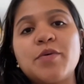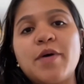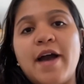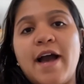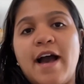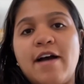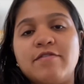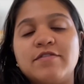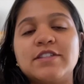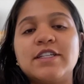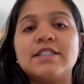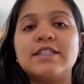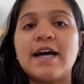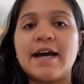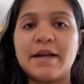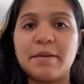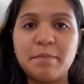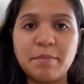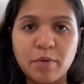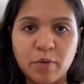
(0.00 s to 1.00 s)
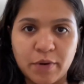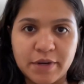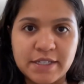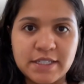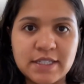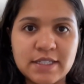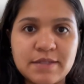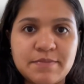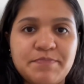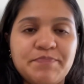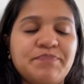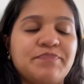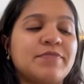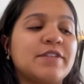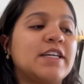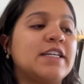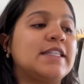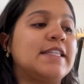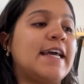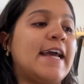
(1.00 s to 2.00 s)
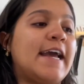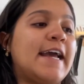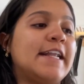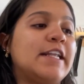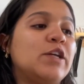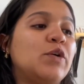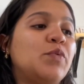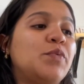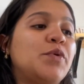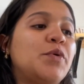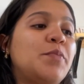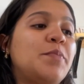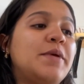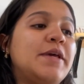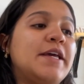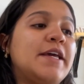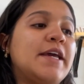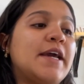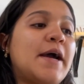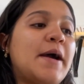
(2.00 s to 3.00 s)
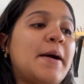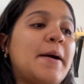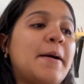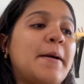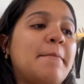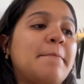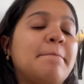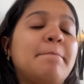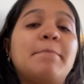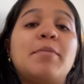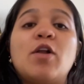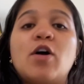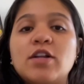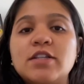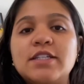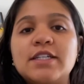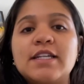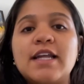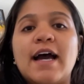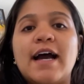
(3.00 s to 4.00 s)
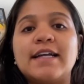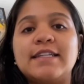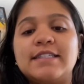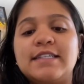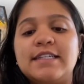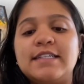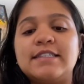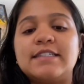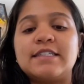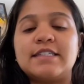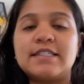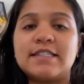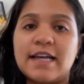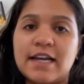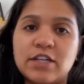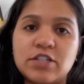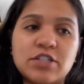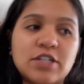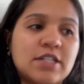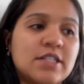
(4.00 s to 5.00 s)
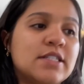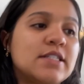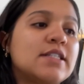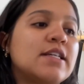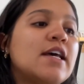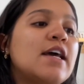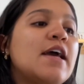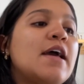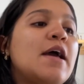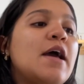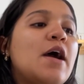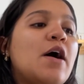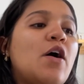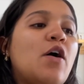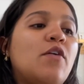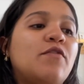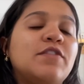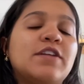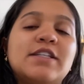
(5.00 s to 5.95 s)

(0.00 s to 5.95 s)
have the data points that will be plotted at the intersections of the